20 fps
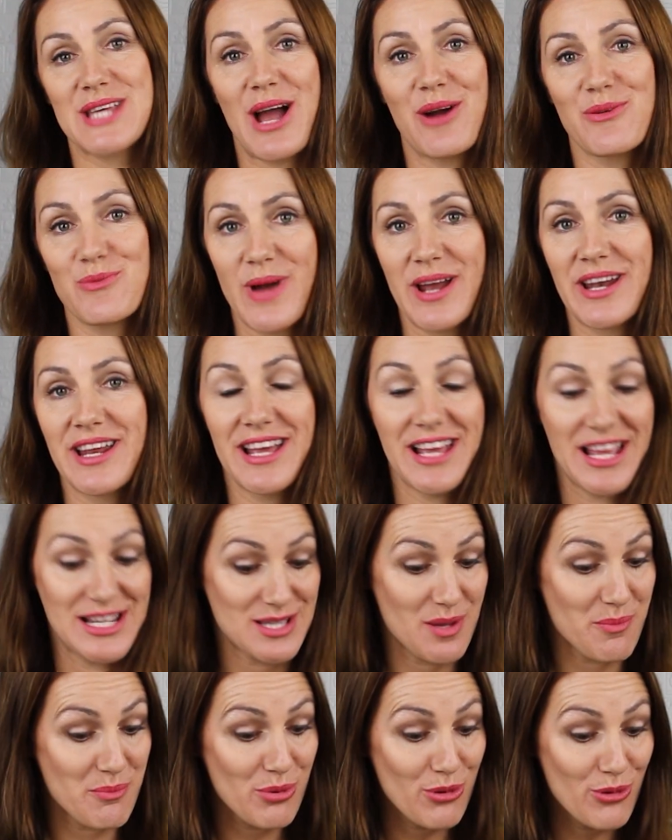out running.
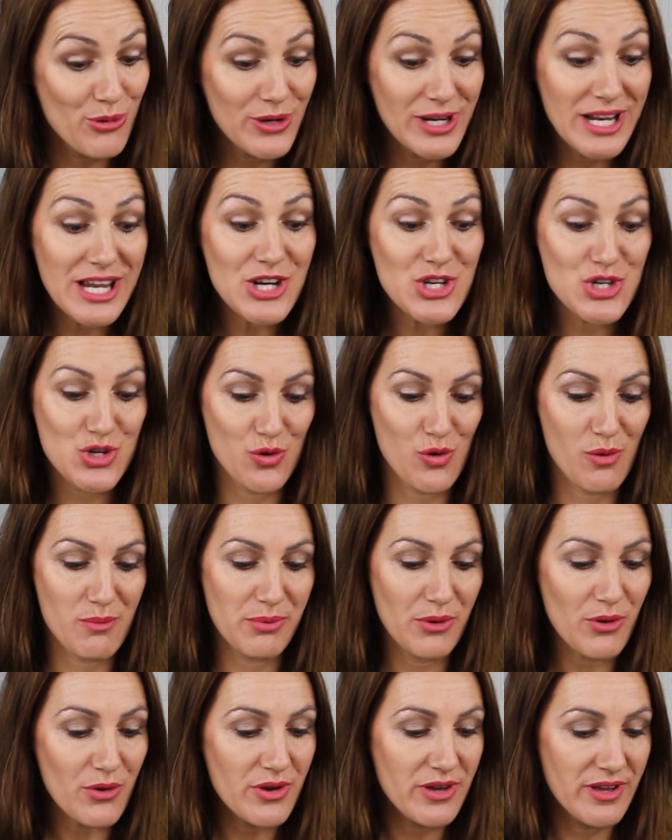It's a pretty short
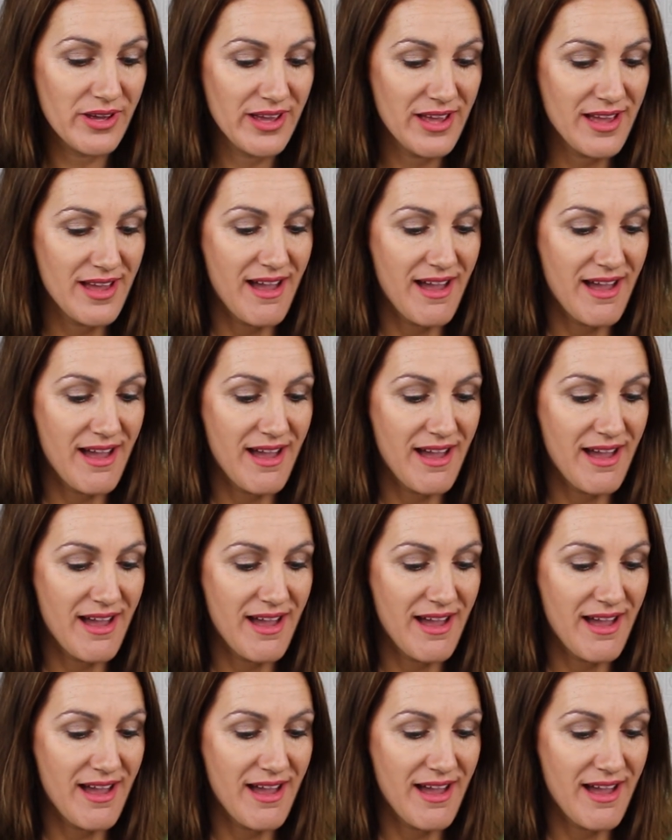book.